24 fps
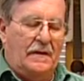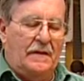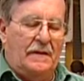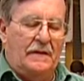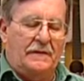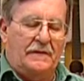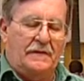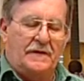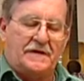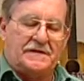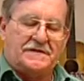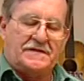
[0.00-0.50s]

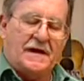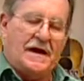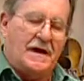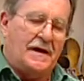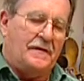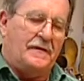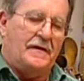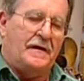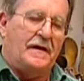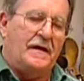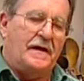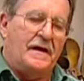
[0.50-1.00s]
this
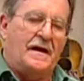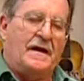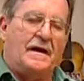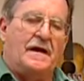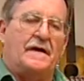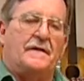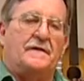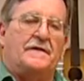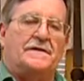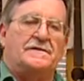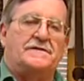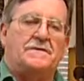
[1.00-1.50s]
area
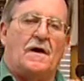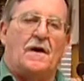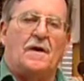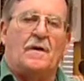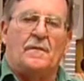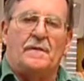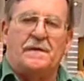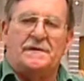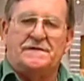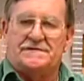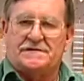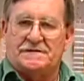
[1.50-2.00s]
here is
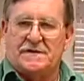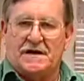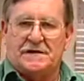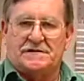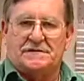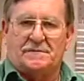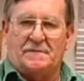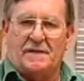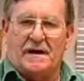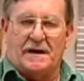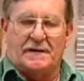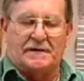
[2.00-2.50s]
always
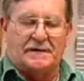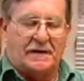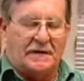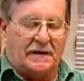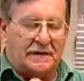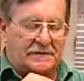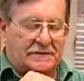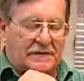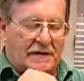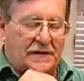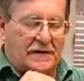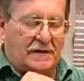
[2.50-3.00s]
suspect, and I'll
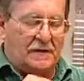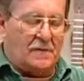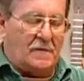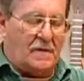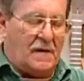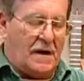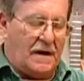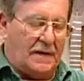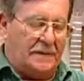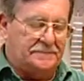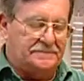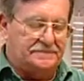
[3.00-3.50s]
tell you
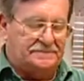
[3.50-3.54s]
why.